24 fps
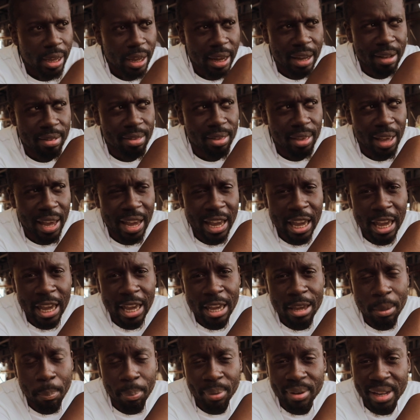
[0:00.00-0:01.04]
It's
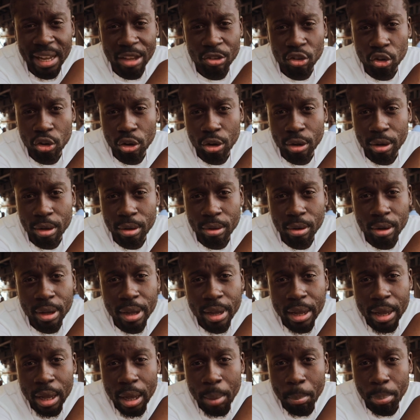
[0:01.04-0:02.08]
a pedestrian
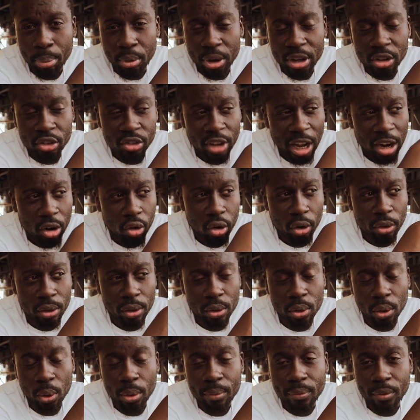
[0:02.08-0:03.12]
bridge that
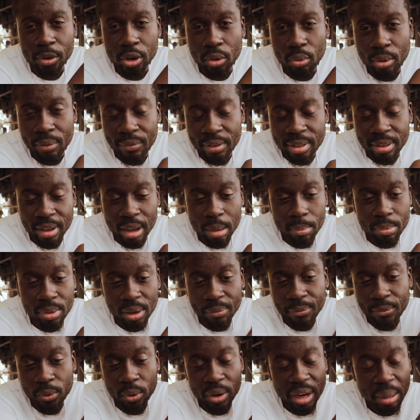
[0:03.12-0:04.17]
crosses over the River Thames. I
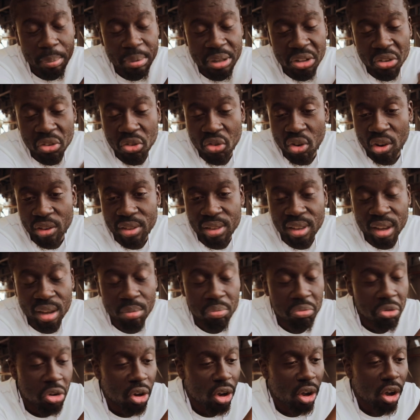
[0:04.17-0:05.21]
thought, let me just cross it.
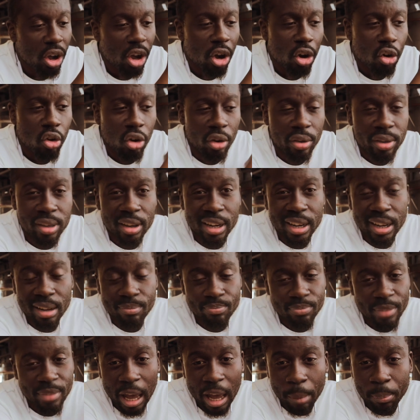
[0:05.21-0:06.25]
Crossing it,
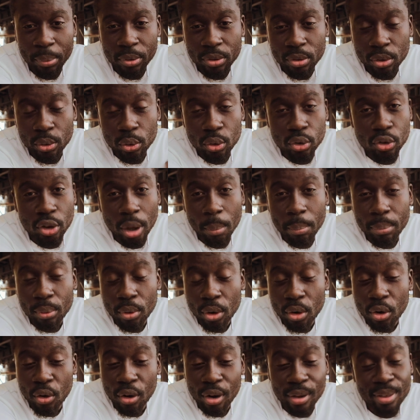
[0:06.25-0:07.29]
happened to
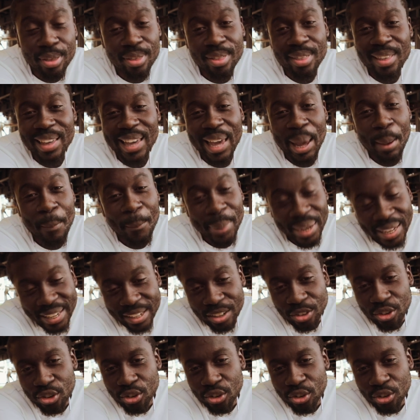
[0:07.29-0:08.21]
stumble across Bleecker